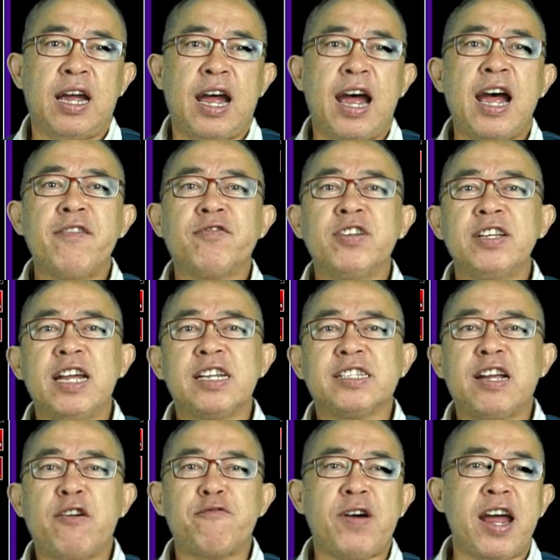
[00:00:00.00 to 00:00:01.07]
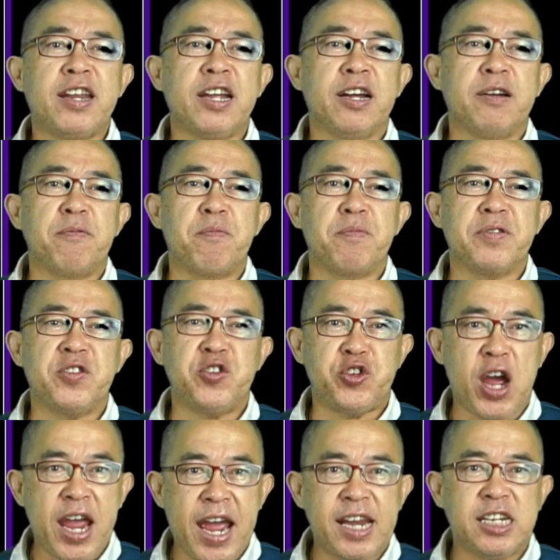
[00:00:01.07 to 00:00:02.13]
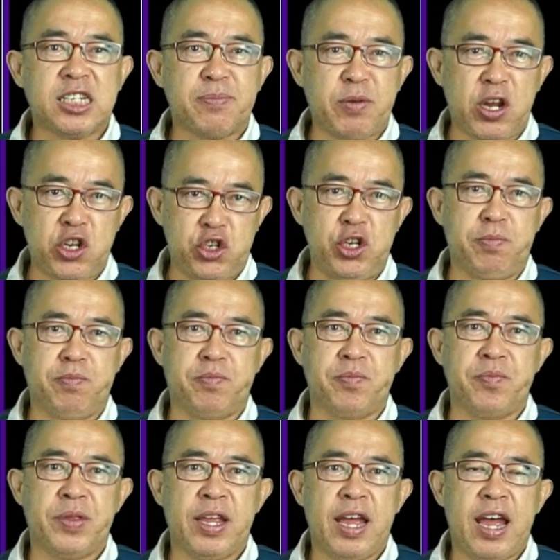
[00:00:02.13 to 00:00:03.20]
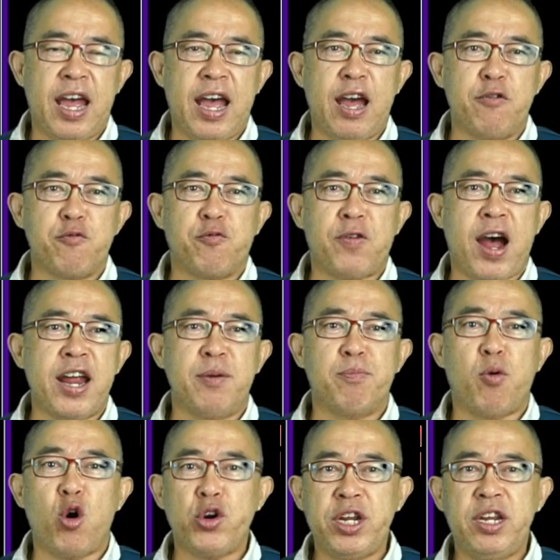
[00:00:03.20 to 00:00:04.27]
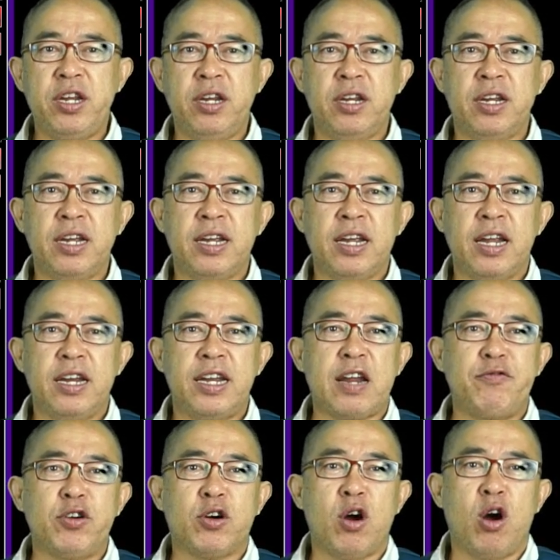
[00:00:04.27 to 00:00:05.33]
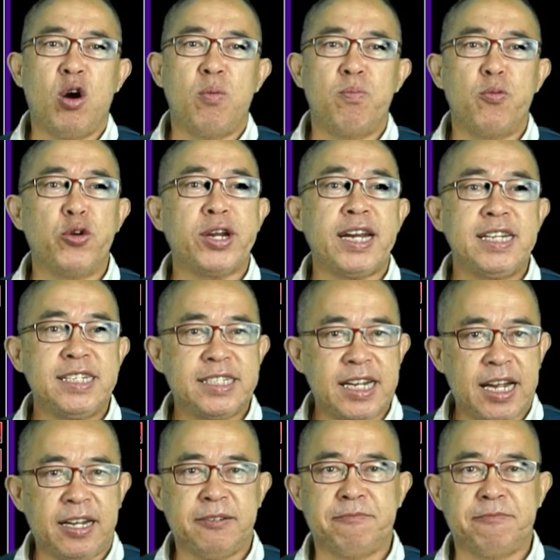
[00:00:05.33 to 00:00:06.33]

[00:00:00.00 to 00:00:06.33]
after NASA fired a giant spaceship and fired the body that we call Mona Lisa.